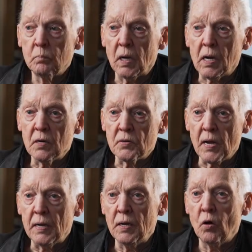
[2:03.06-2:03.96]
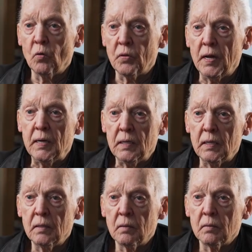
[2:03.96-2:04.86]
because I know
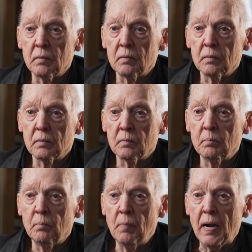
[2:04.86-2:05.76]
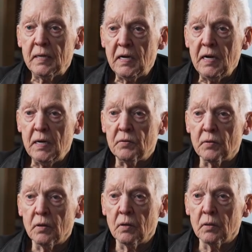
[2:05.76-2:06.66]
that my teeth
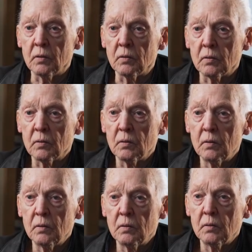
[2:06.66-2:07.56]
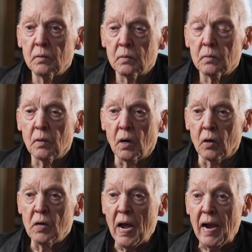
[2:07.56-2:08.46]
are
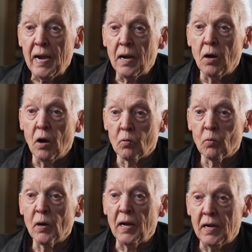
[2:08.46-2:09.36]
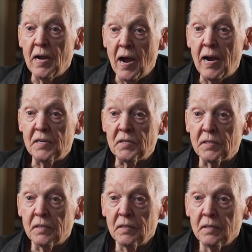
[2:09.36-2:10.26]
are nice, are really nice,
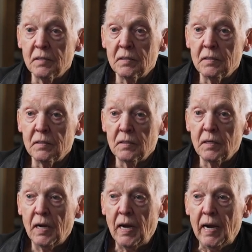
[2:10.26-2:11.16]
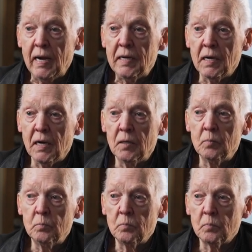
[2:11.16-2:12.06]
and uh,
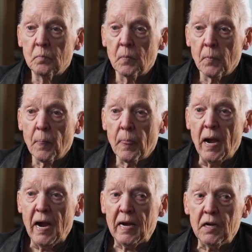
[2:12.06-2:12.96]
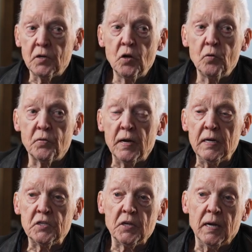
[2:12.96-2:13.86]
I can do
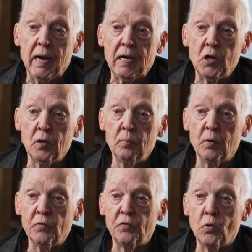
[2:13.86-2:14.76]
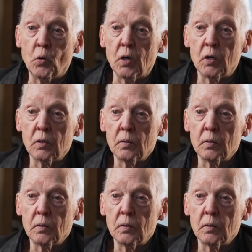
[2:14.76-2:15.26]
things that I couldn't before.